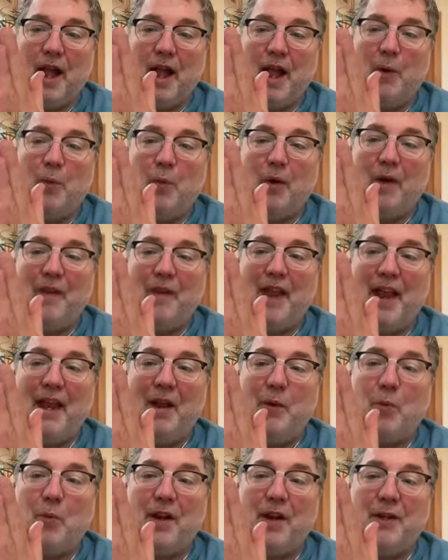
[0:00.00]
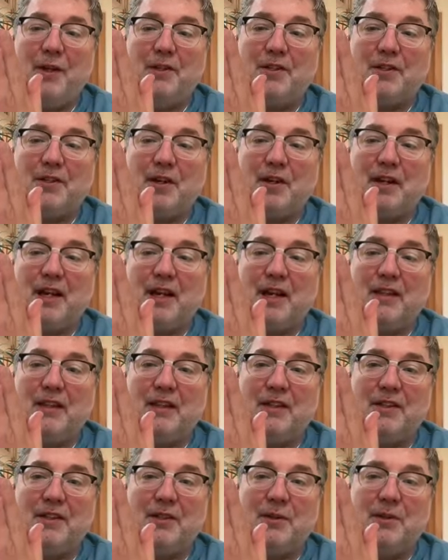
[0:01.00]
And when you start to get
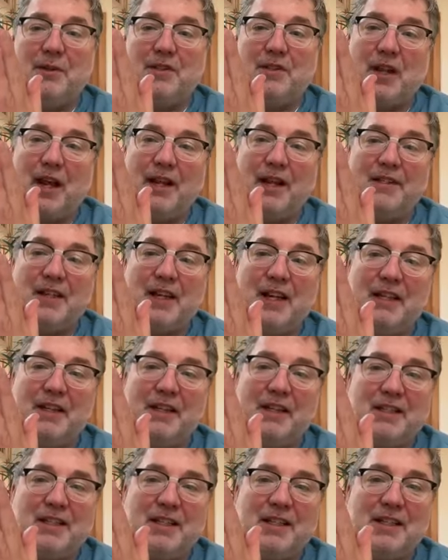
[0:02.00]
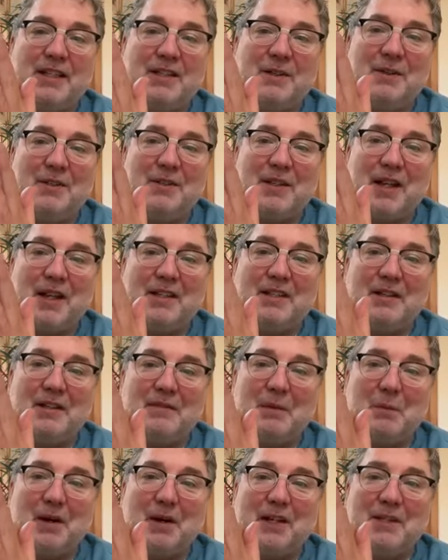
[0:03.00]
the two sides, can you see the two sides of
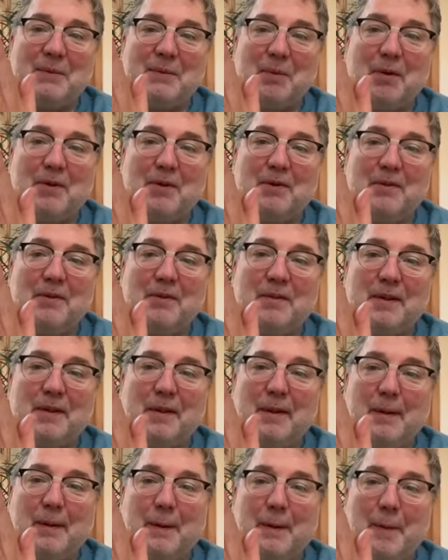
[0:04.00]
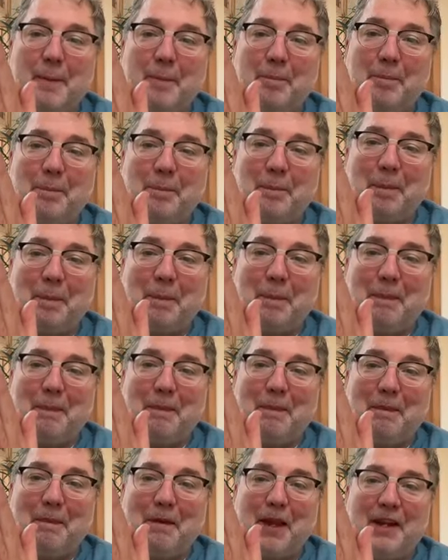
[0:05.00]
your breastbones?
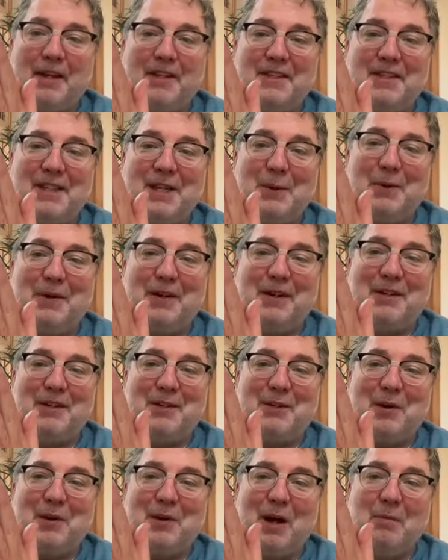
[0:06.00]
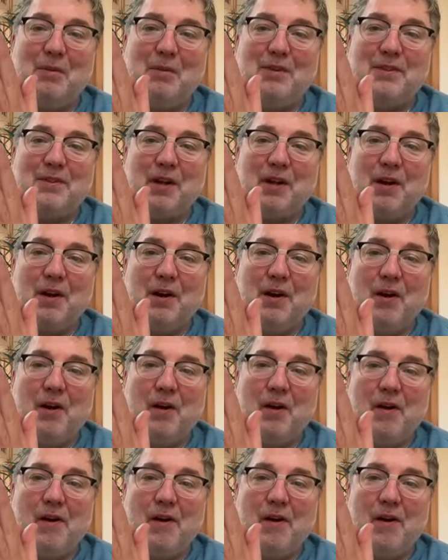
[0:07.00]
Can you see where your two elbows are?